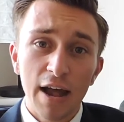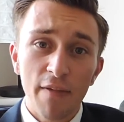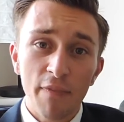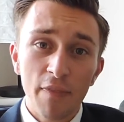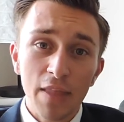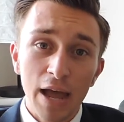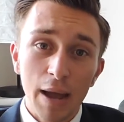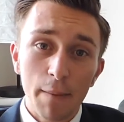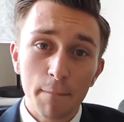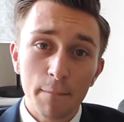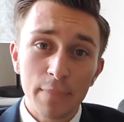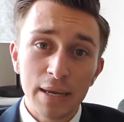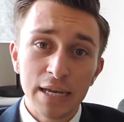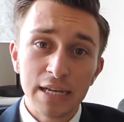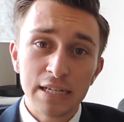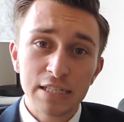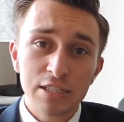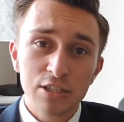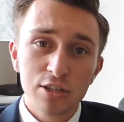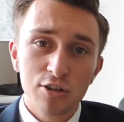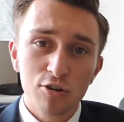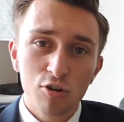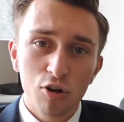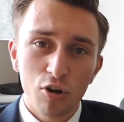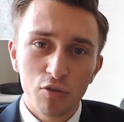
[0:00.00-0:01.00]
and that
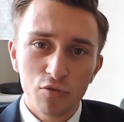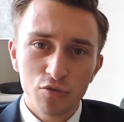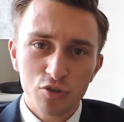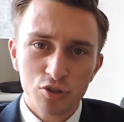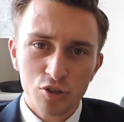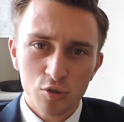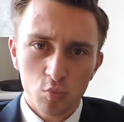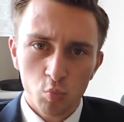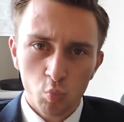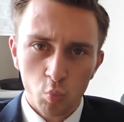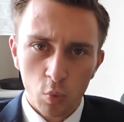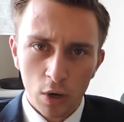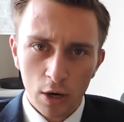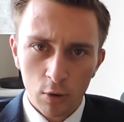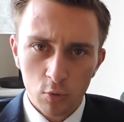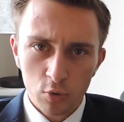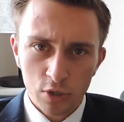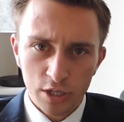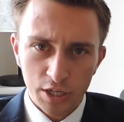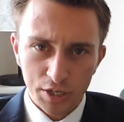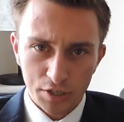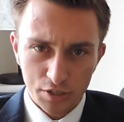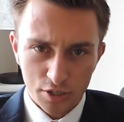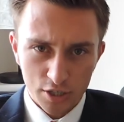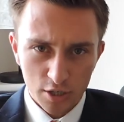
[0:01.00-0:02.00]
means constant
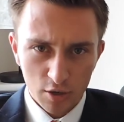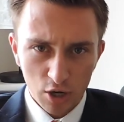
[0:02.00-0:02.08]
welding.